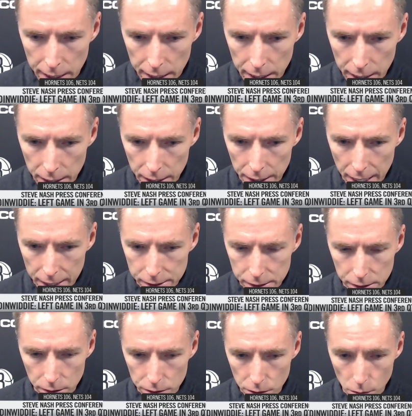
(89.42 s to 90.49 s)
and
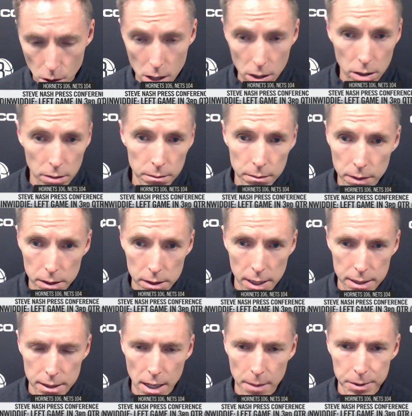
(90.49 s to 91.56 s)
actually those are welcome because
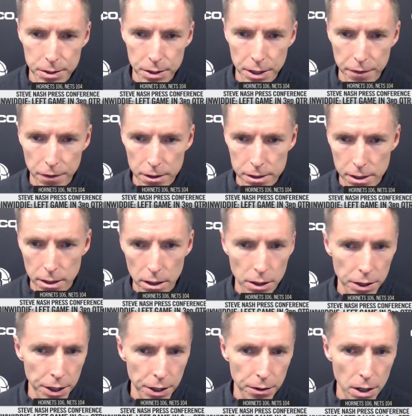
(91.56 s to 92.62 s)
that's an opportunity for us to
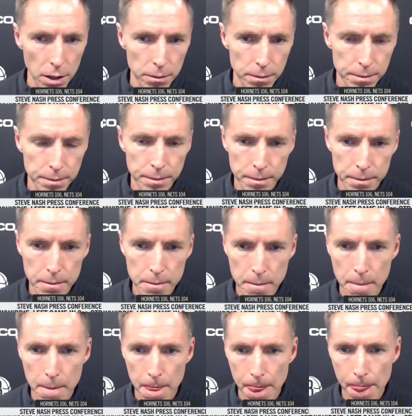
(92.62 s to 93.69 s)
learn and grow.
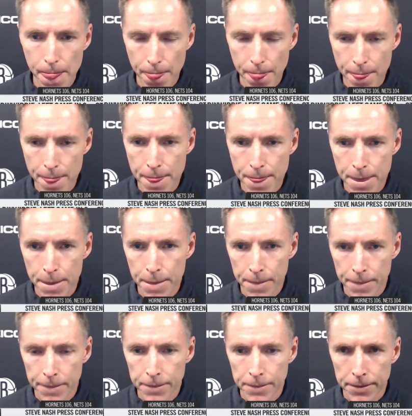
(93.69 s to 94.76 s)
Greg
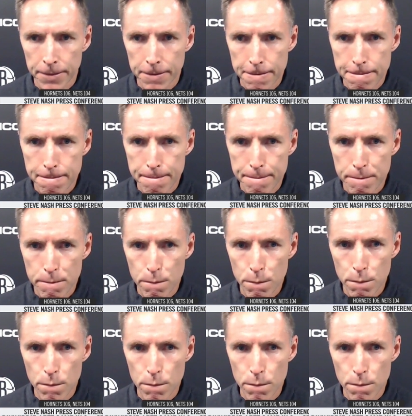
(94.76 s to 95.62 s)
Logan with Newsday.